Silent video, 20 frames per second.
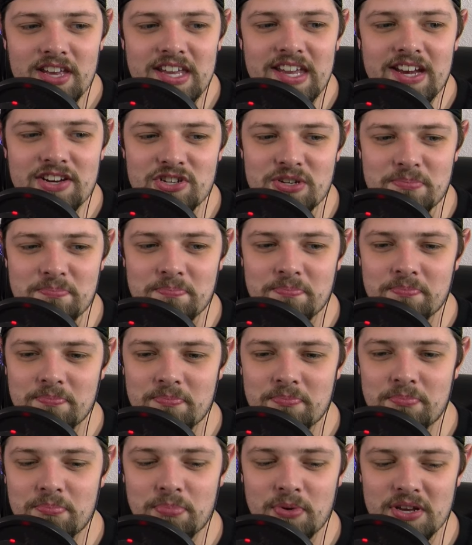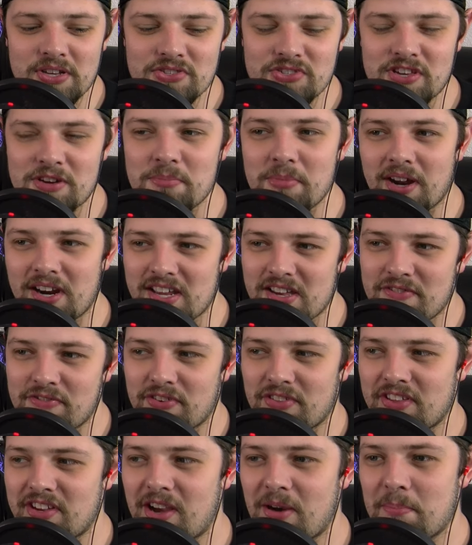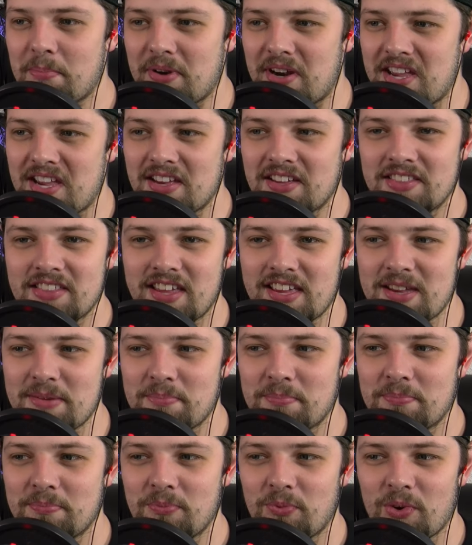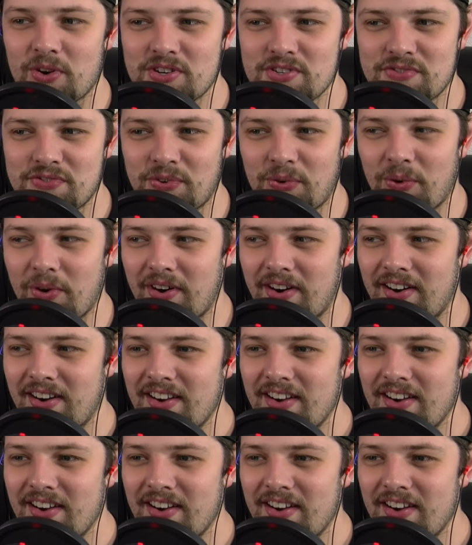actually brings in money for the company that he works for.